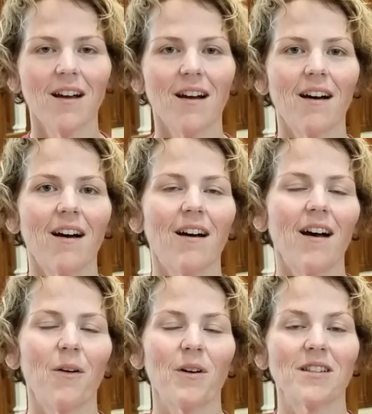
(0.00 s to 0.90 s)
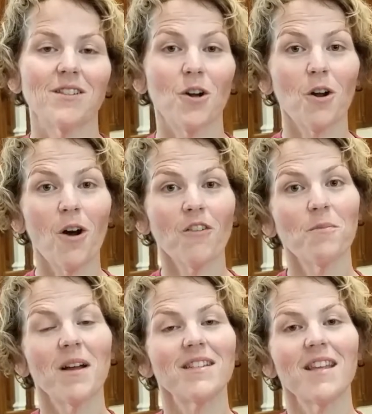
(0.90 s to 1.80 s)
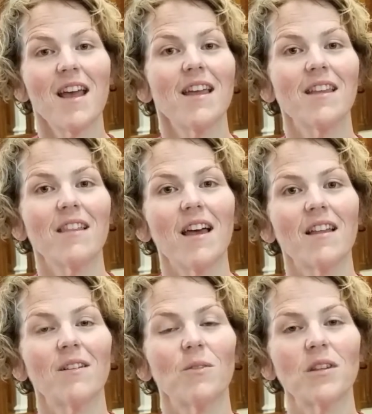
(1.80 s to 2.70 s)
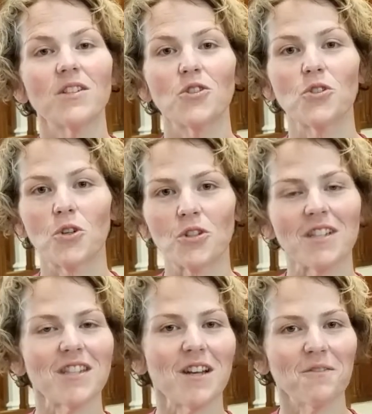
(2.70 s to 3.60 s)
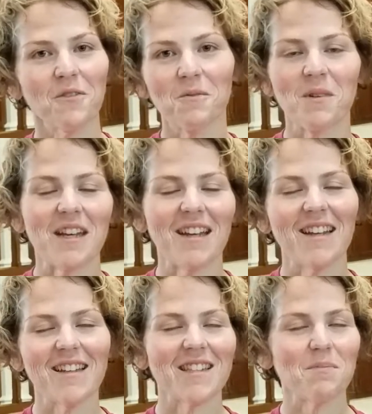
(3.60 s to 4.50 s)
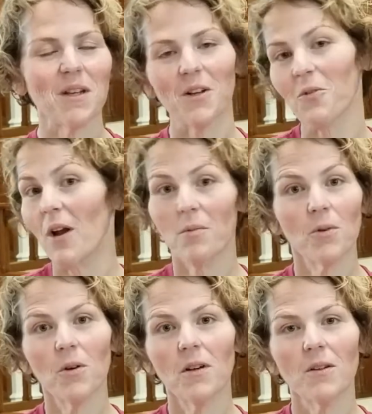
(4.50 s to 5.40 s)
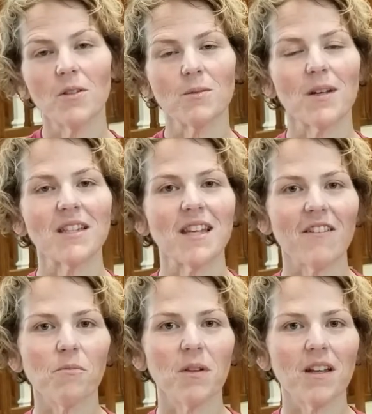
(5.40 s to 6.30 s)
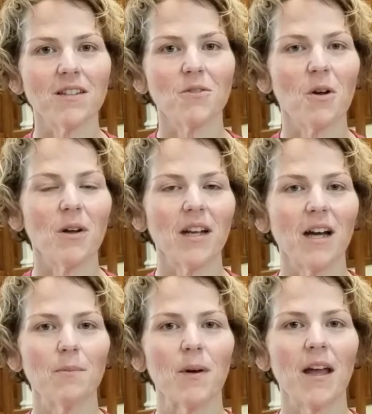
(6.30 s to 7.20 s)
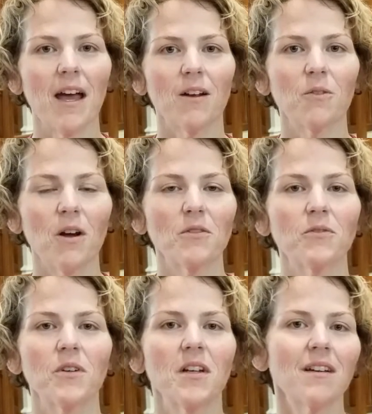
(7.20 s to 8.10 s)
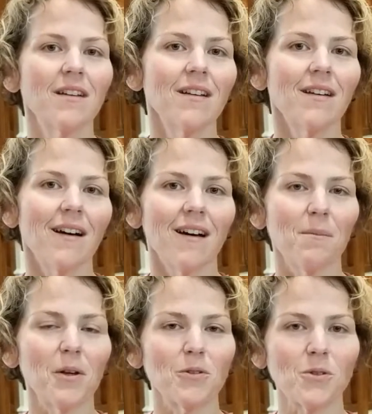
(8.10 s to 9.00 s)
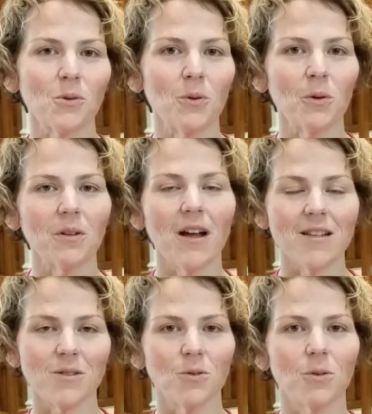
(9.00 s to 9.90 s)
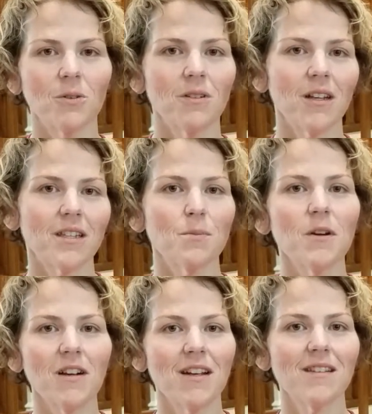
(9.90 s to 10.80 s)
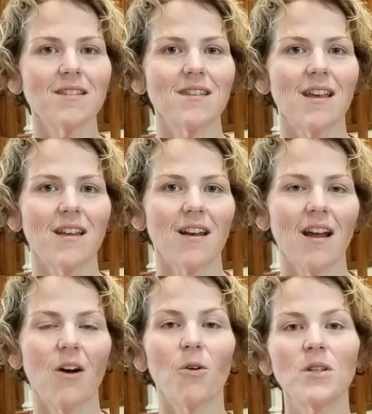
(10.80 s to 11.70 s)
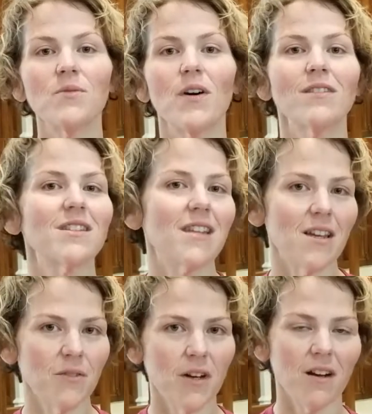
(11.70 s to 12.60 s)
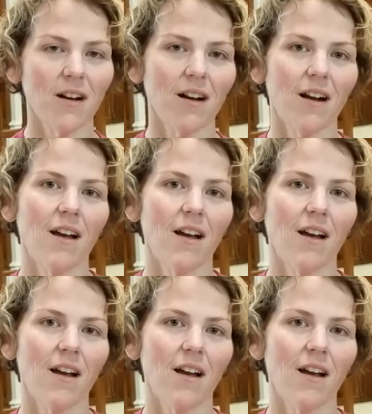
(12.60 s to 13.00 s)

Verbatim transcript: Uh, I want to start off by saying that what this church has done for me, it's been incredible. It was my safe place growing up. I had a rough uh, middle school, high school experience, and I always felt safe here.